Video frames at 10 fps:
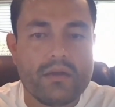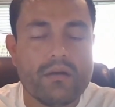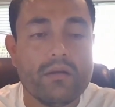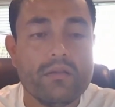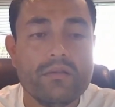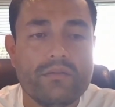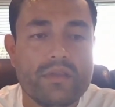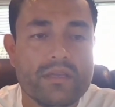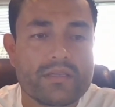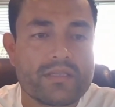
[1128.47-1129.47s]
All of
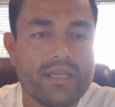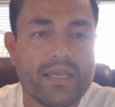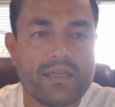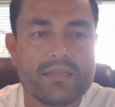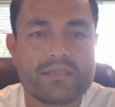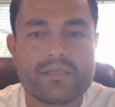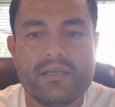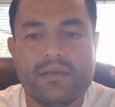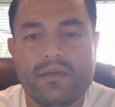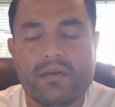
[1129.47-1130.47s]
these things
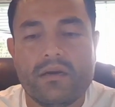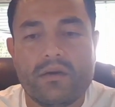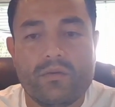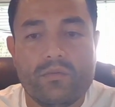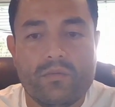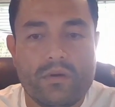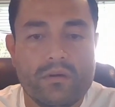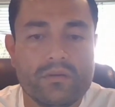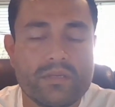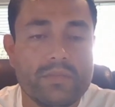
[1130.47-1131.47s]
are what
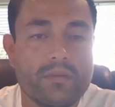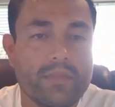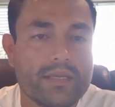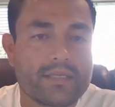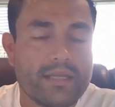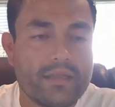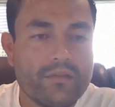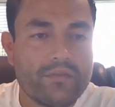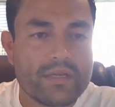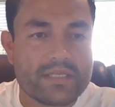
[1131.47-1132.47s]
ultimately makes that
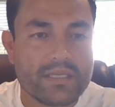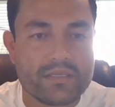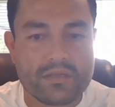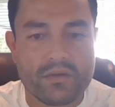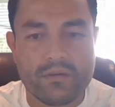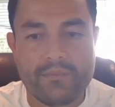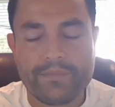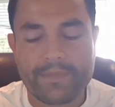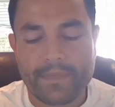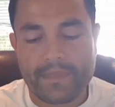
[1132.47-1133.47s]
difference. And so
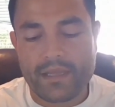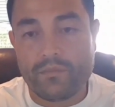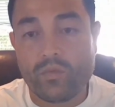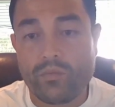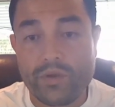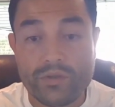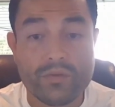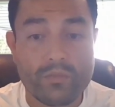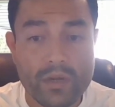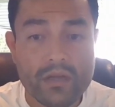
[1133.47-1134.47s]
what we
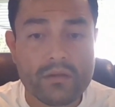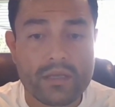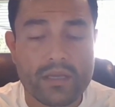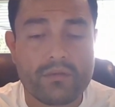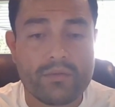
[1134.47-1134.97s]
do well here